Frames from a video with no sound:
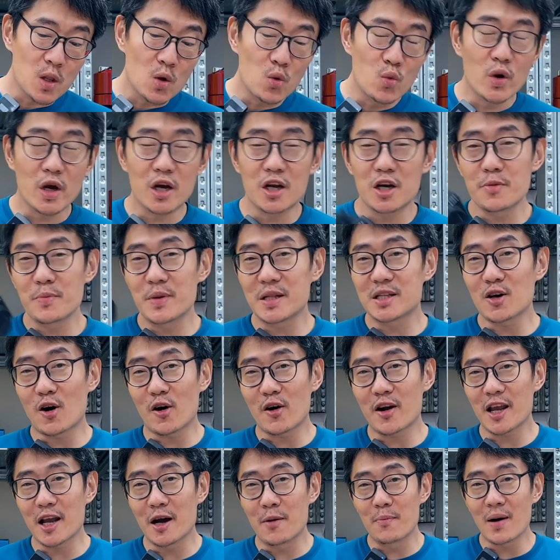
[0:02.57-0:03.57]
we're going to be
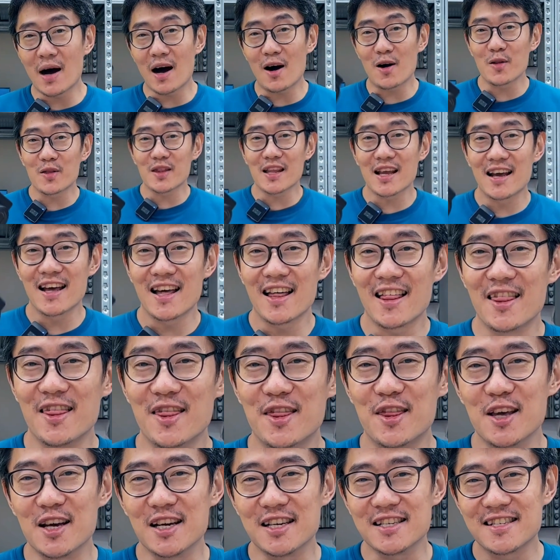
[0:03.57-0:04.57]
talking about
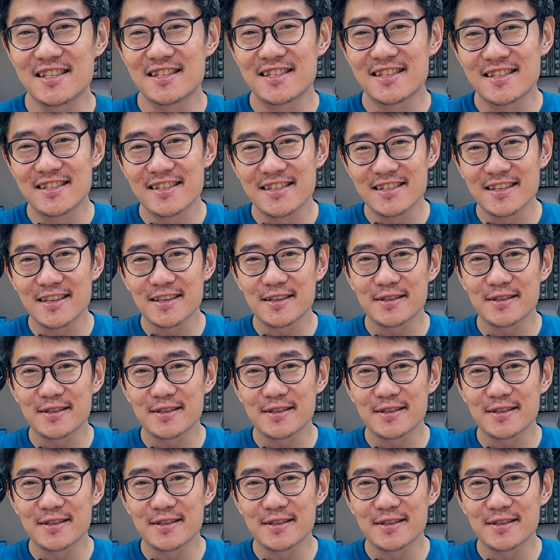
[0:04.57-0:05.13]
this.